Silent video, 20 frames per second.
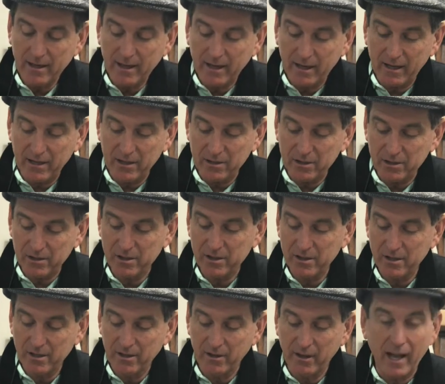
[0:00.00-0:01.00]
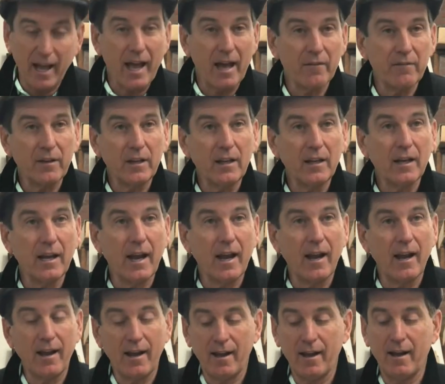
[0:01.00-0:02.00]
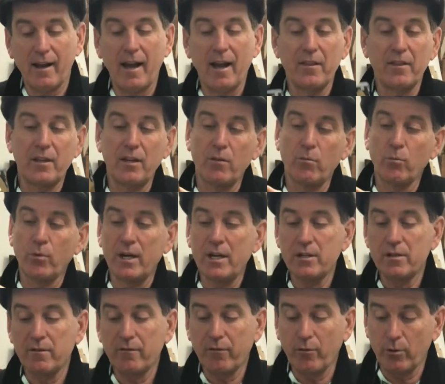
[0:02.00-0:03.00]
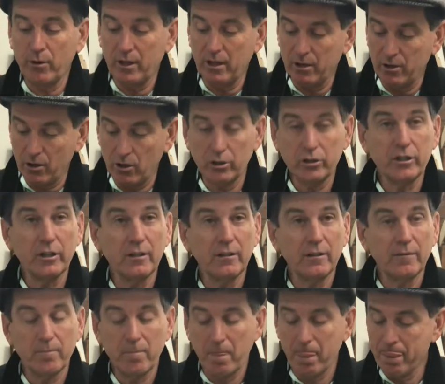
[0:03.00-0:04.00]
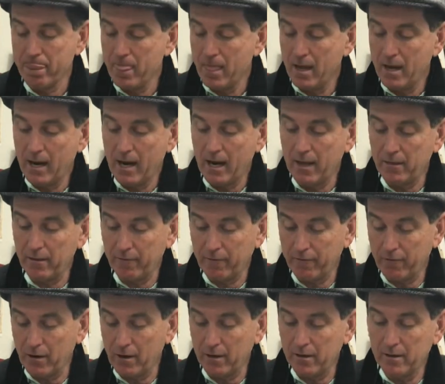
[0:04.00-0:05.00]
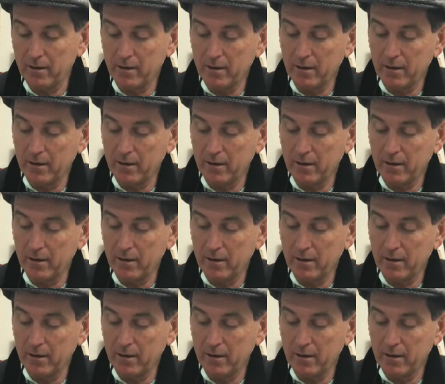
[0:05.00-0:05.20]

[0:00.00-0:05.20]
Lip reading: is the heavy and the reason for the inertia, and the front